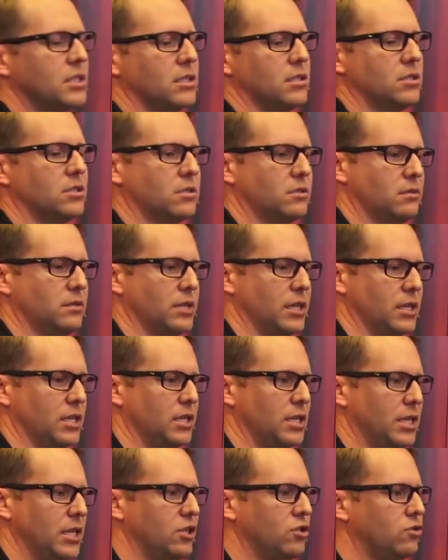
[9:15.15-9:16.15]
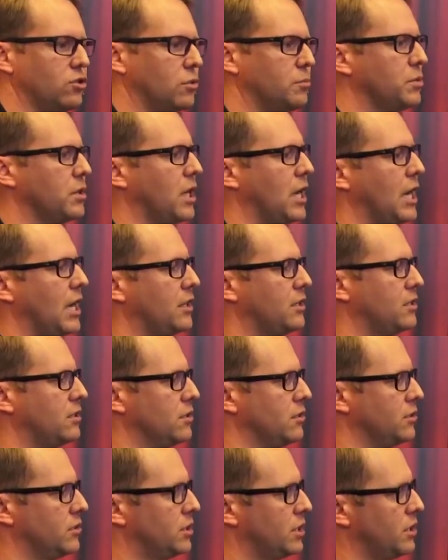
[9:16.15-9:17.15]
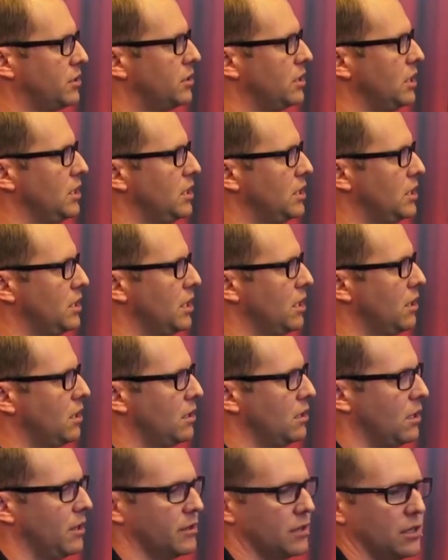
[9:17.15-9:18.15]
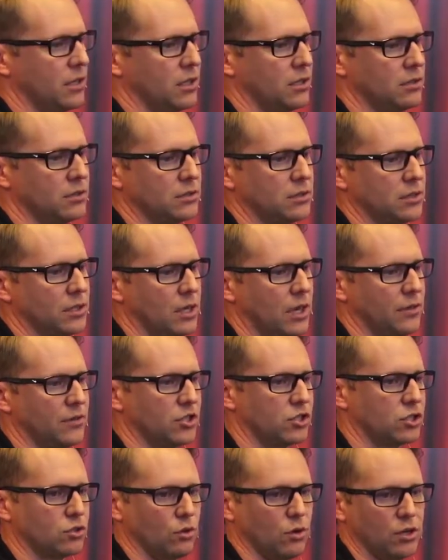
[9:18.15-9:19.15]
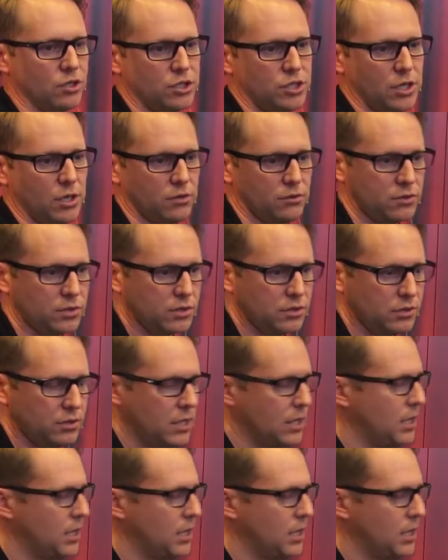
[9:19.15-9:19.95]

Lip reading: that you need to apply to your sysctl on the storage nodes.